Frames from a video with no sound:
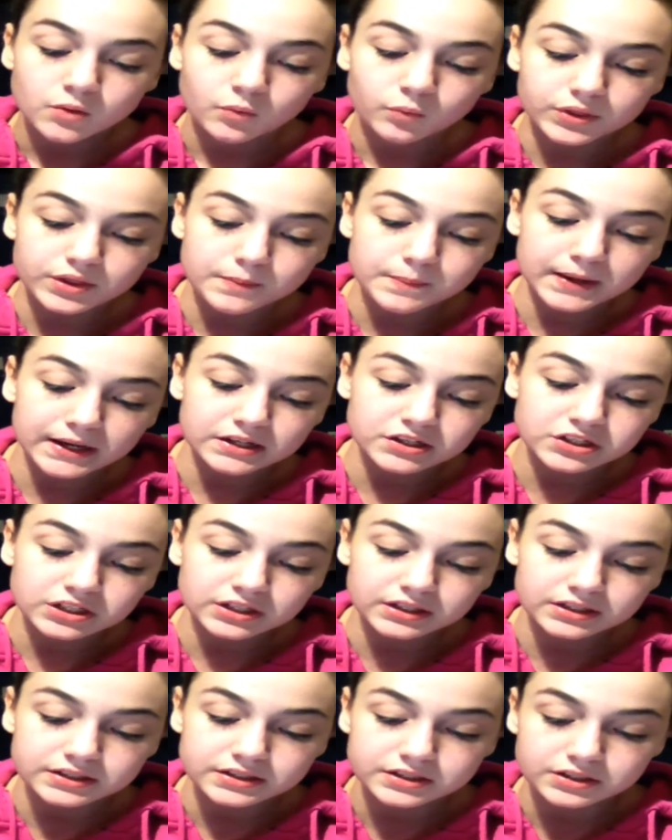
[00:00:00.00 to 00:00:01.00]
When the
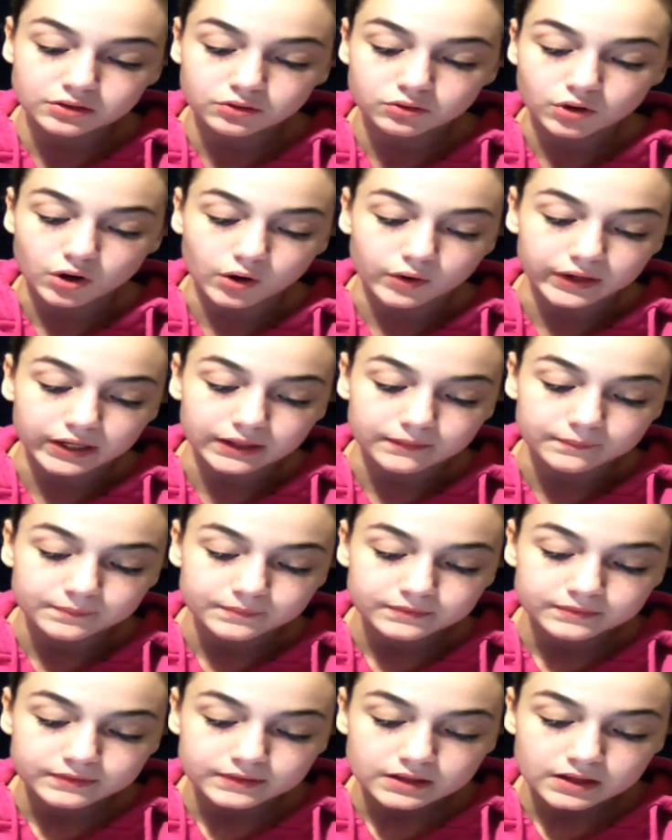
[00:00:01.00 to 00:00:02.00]
patient is still growing,
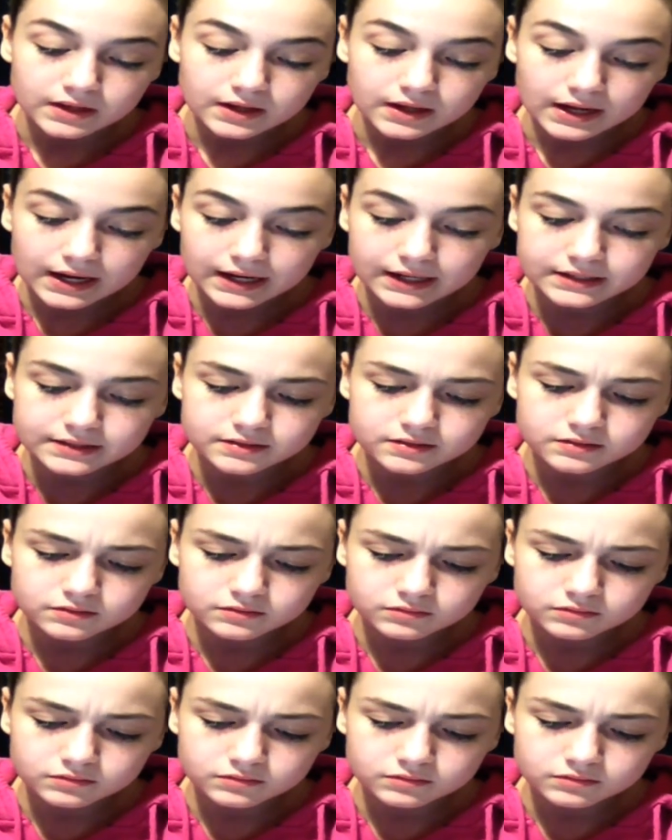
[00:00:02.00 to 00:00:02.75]
has